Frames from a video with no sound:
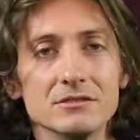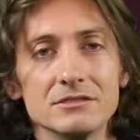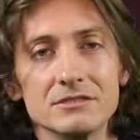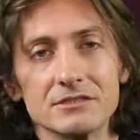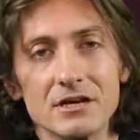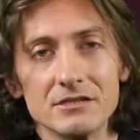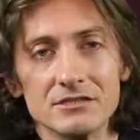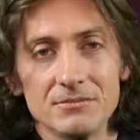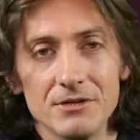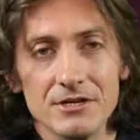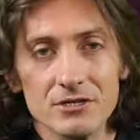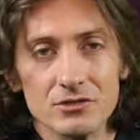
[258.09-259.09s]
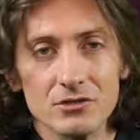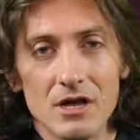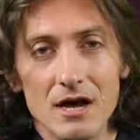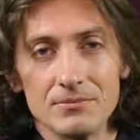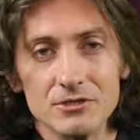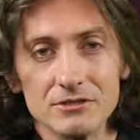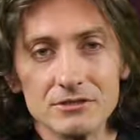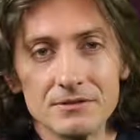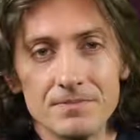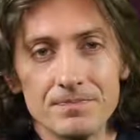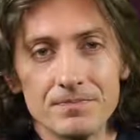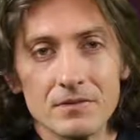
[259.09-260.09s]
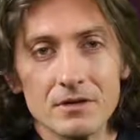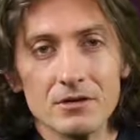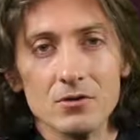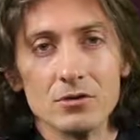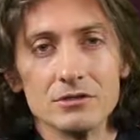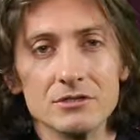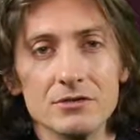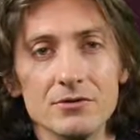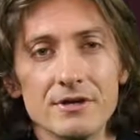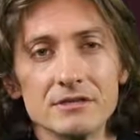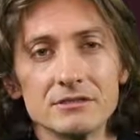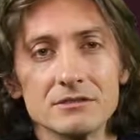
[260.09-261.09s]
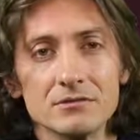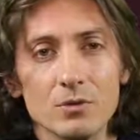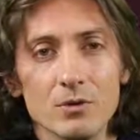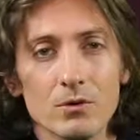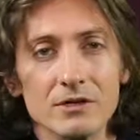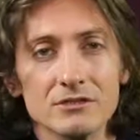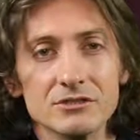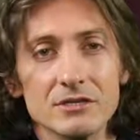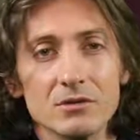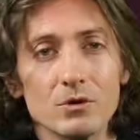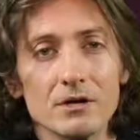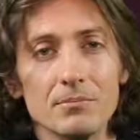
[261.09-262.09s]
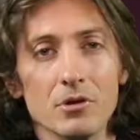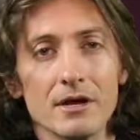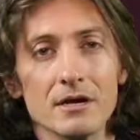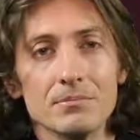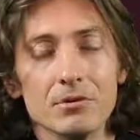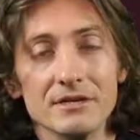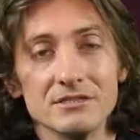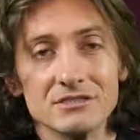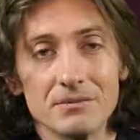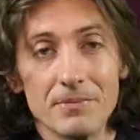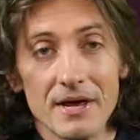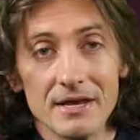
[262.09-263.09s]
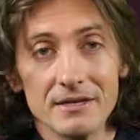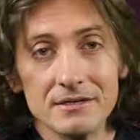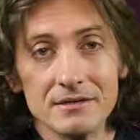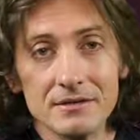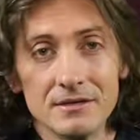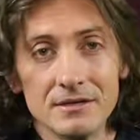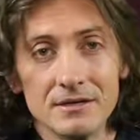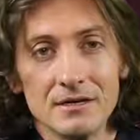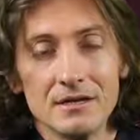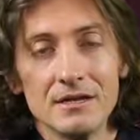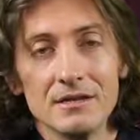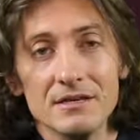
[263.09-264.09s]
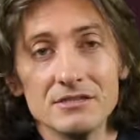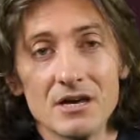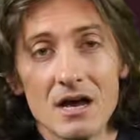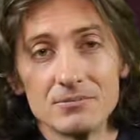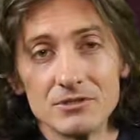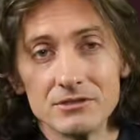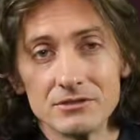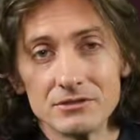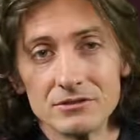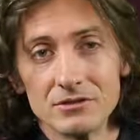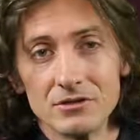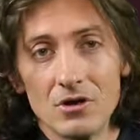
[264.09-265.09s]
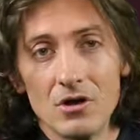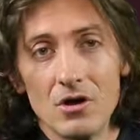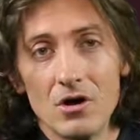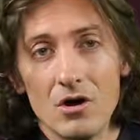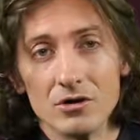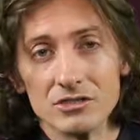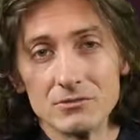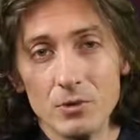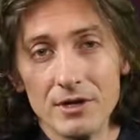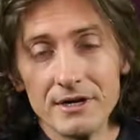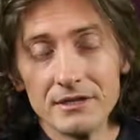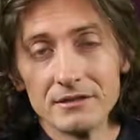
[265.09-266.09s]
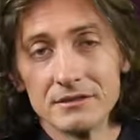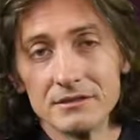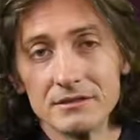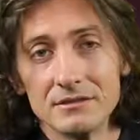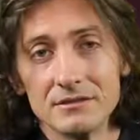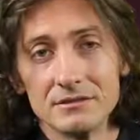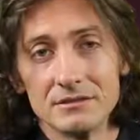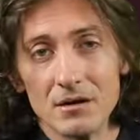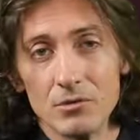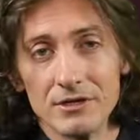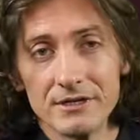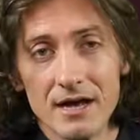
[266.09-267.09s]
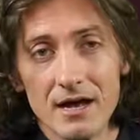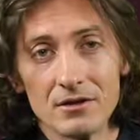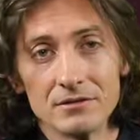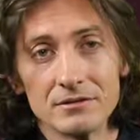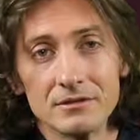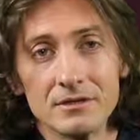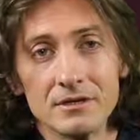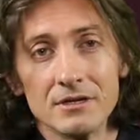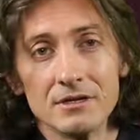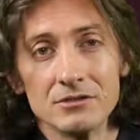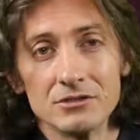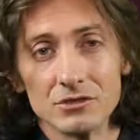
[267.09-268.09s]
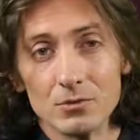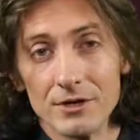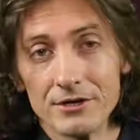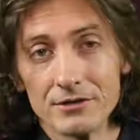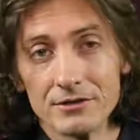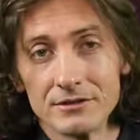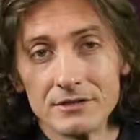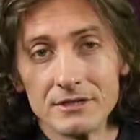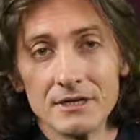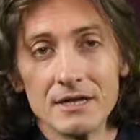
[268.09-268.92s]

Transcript: let's discuss some additional options. In order to do this, we will consider when a player places a bet. These options are splitting, doubling down, surrender,